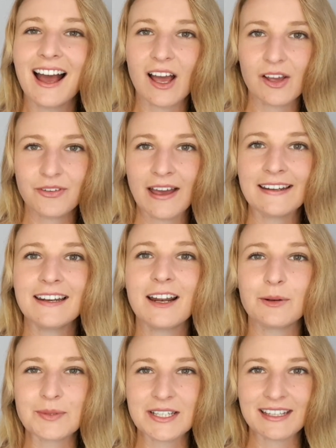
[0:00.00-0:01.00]
I've had it
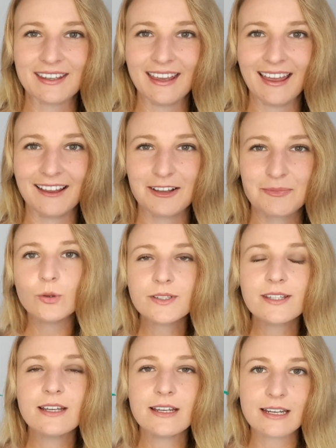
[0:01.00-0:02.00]
up to here.
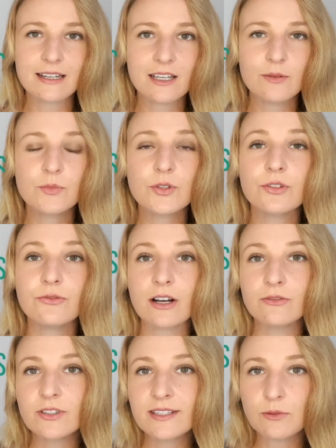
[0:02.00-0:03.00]
Also, the idiom to
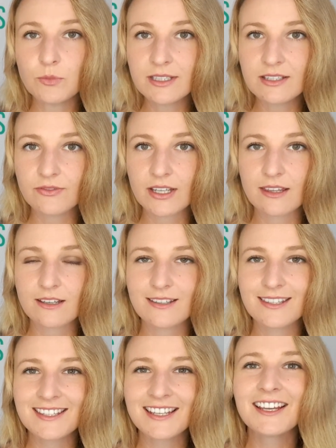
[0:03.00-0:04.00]
ruffle someone's
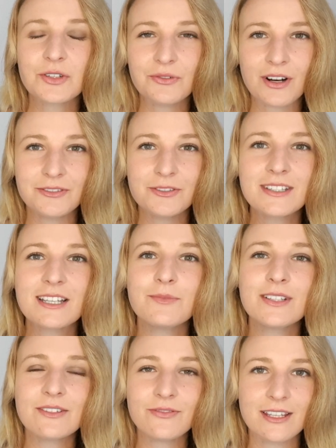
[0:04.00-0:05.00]
feathers. To ruffle
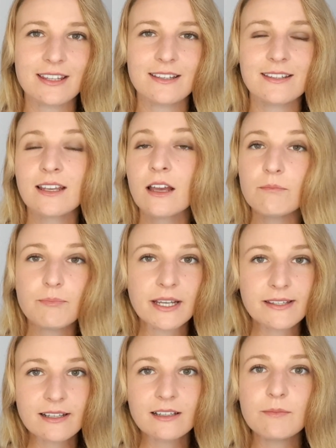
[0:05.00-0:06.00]
someone's feathers
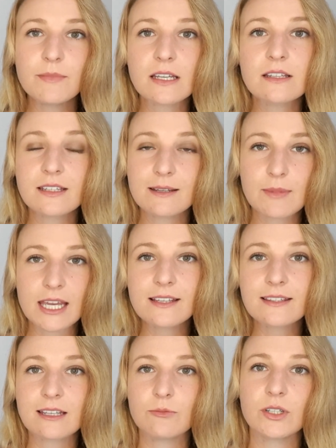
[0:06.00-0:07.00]
basically means to make
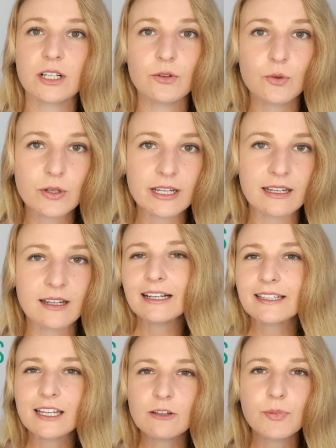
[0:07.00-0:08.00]
someone annoyed.
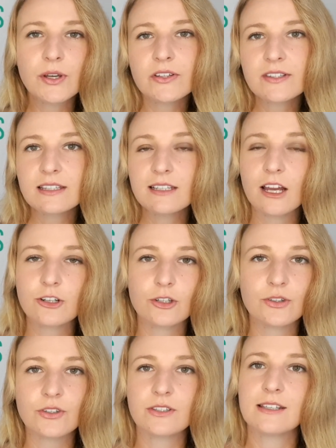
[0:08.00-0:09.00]
Again, personally, I
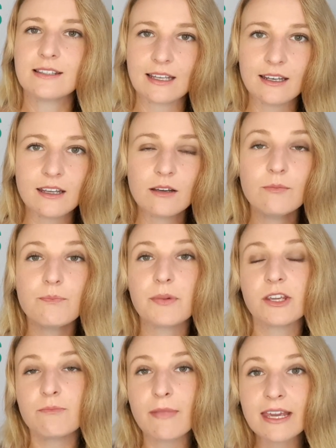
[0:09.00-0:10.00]
don't use this idiom,
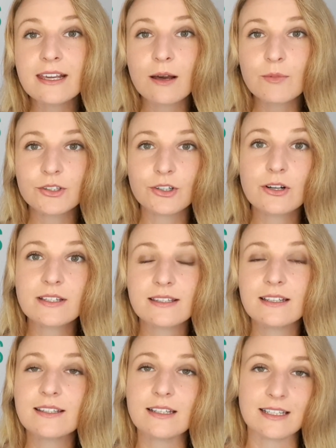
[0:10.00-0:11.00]
but you may come across
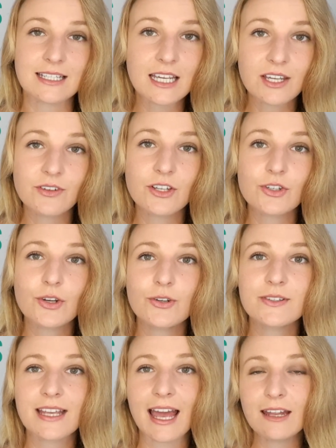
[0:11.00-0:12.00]
this in TV
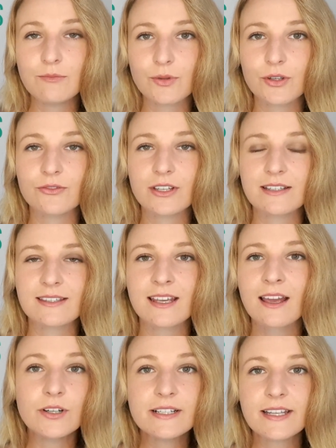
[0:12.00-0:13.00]
shows and movies.
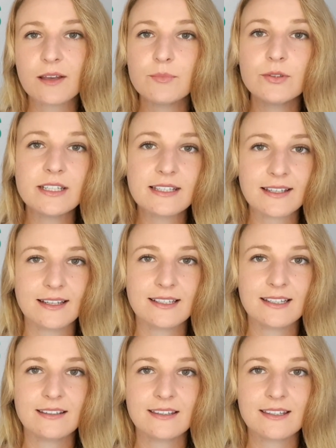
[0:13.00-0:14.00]
For example, in the
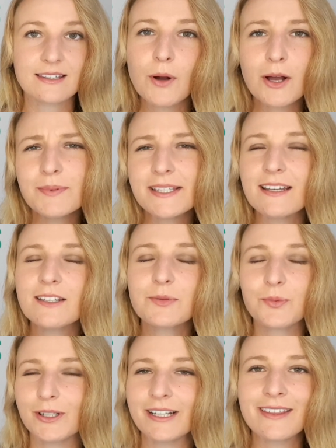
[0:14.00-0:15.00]
sentence, Bob says
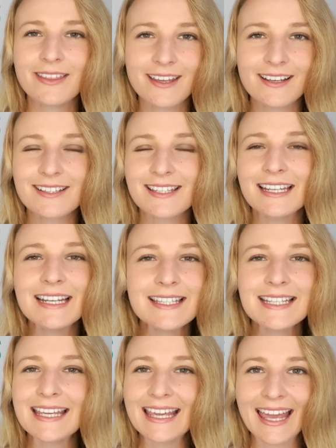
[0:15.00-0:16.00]
what he thinks. He
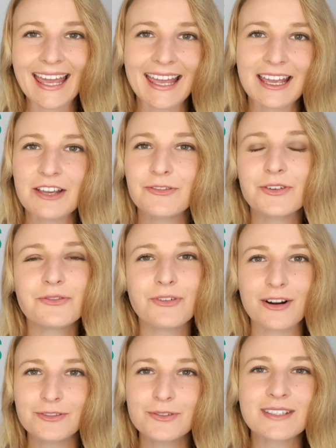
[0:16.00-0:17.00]
doesn't care if you
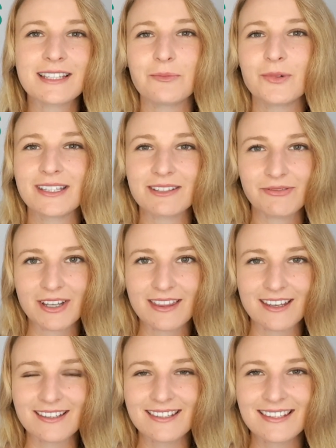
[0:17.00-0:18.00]
ruffle someone's
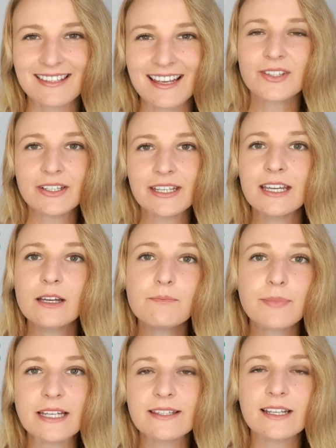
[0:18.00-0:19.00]
feathers. So here,
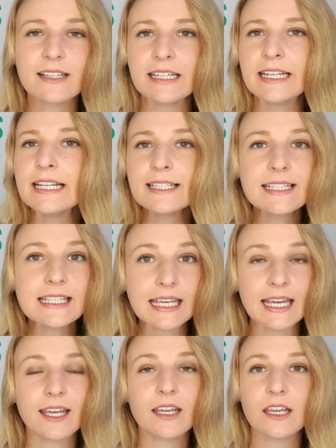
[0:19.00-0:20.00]
basically, he doesn't
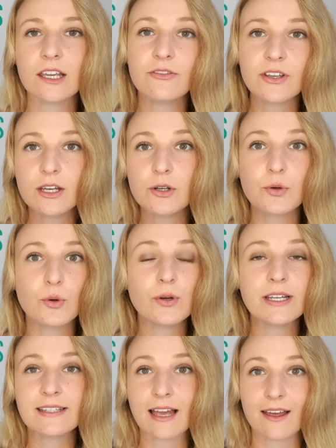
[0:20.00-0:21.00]
care if he
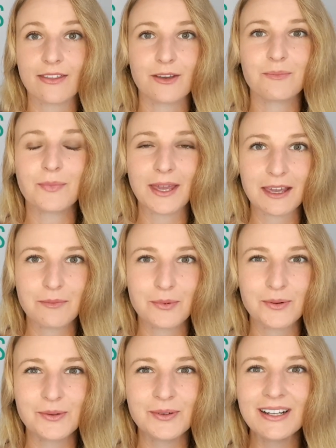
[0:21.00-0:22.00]
annoys other
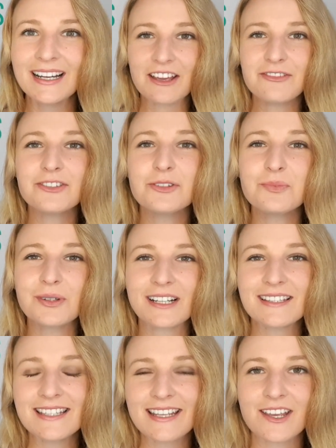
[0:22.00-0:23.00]
people. Careful
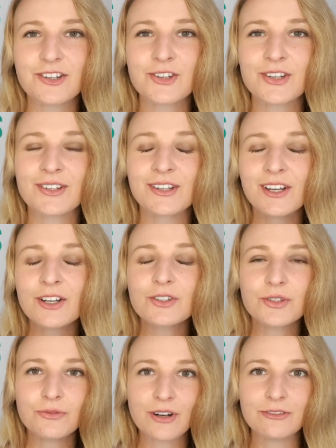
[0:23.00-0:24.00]
pronunciation,
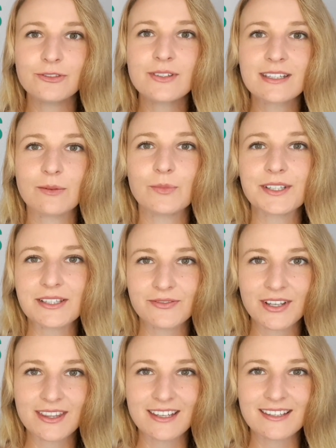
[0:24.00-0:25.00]
to ruffle someone's
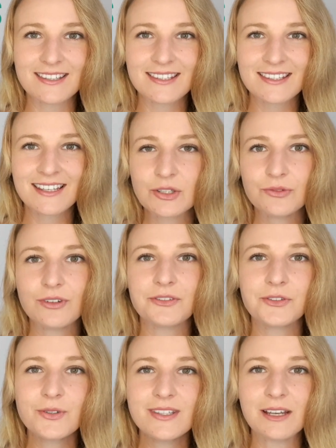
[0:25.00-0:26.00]
feathers. To
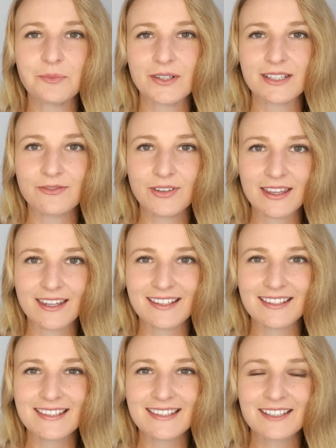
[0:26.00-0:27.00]
ruffle someone's
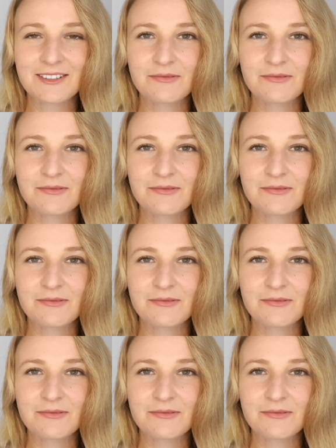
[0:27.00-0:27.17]
feathers.